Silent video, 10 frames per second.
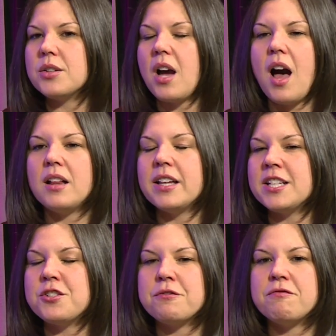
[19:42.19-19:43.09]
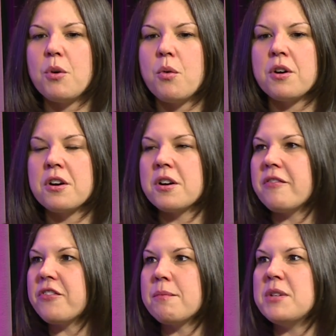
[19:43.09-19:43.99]
college for
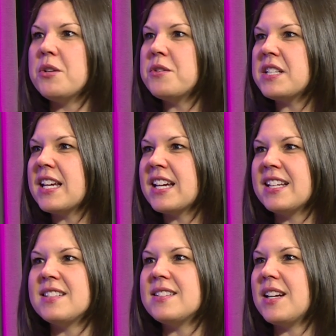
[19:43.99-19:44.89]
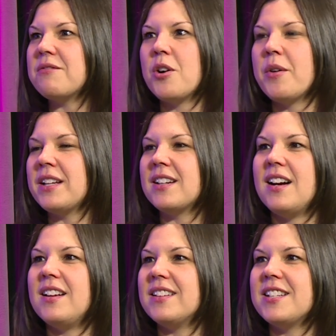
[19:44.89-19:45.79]
music instead of going to
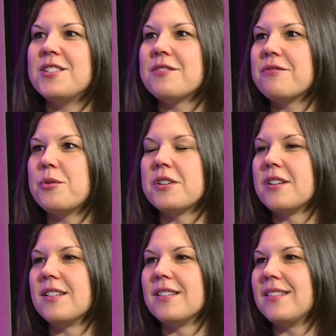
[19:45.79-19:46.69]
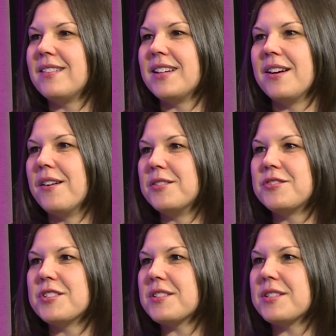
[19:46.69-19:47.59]
college for, you know,
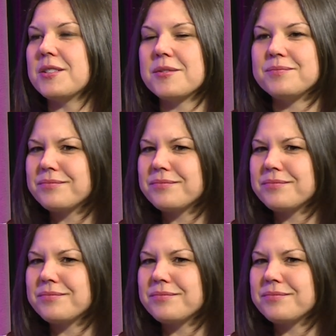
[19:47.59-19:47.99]
just